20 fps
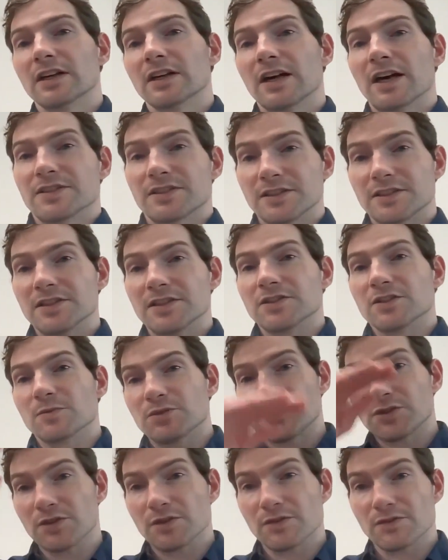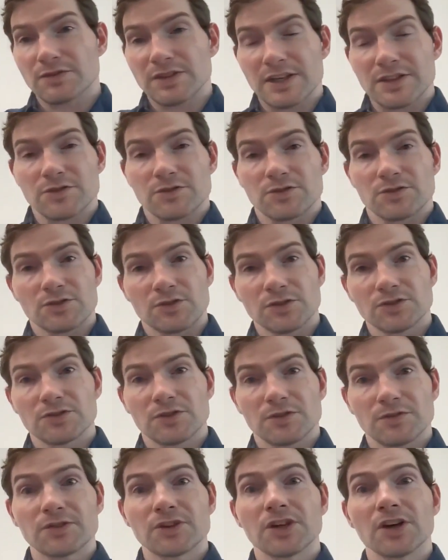as it is observed as a sort
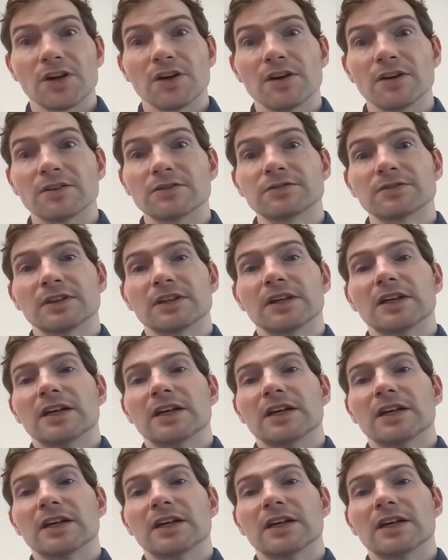of curve,